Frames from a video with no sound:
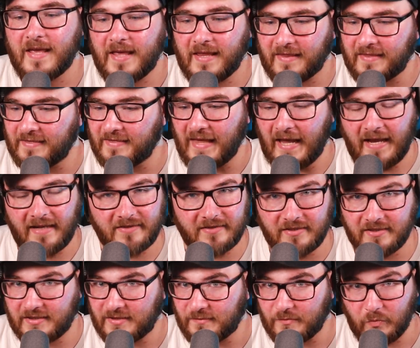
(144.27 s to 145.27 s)
That
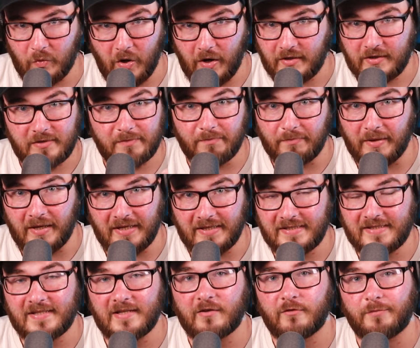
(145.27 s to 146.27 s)
just works by
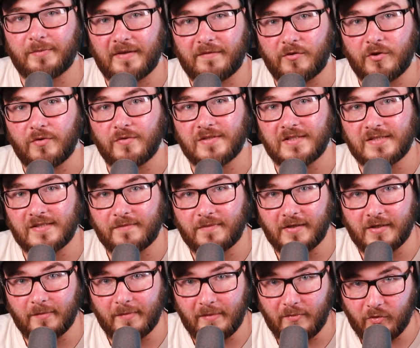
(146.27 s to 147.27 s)
itself, but if you're using something a
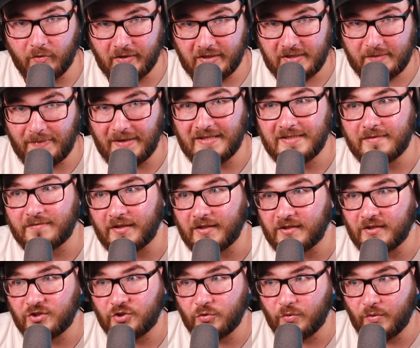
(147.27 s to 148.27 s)
little bit more expensive like the Shure